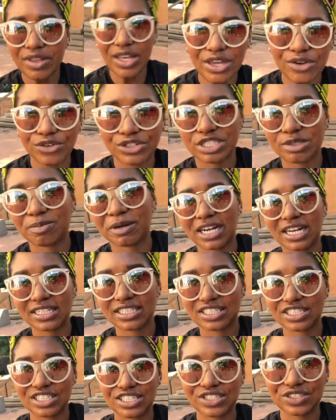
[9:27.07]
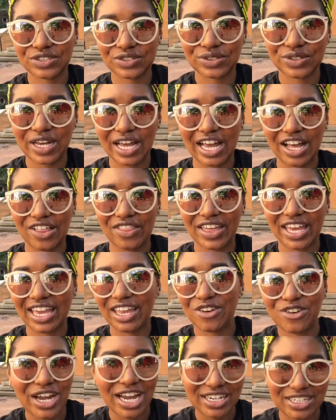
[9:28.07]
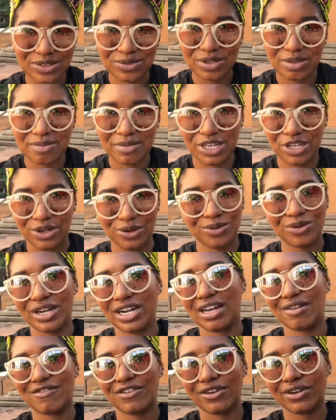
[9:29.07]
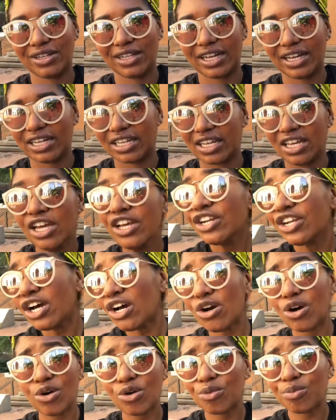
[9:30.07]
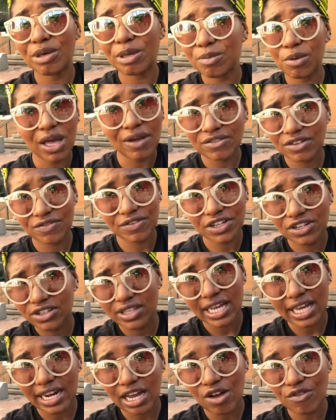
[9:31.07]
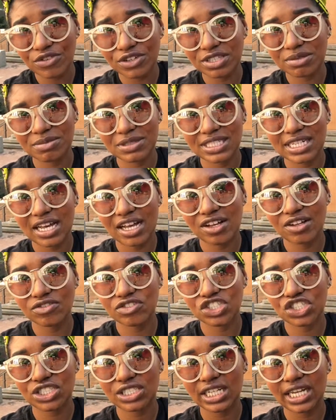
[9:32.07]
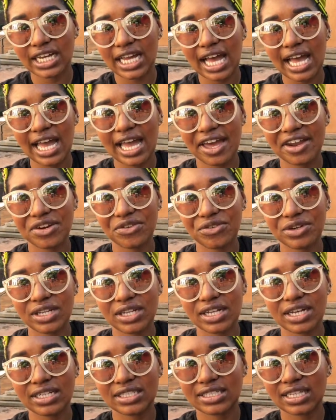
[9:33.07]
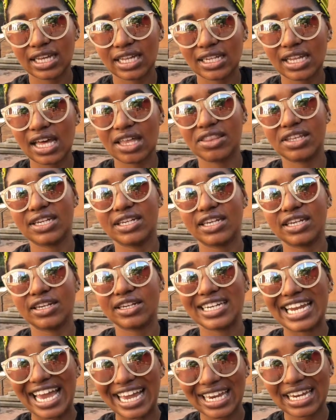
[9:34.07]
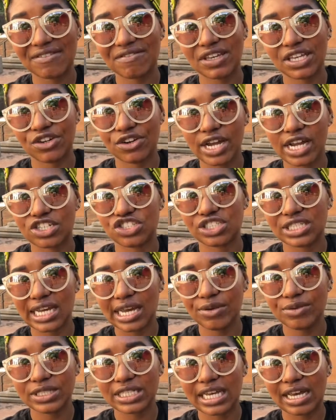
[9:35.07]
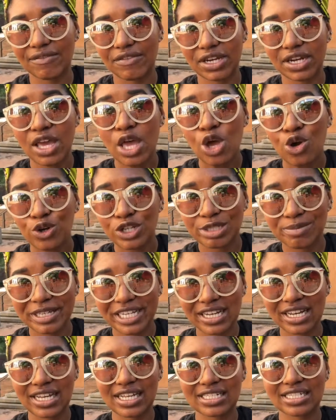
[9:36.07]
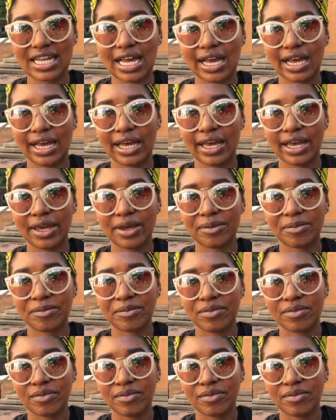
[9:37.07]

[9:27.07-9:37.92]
in response to how they interacted with me or whatever. No, people have to figure that out for themselves. Just like I had to realize that a lot of the negative interactions I was having was because I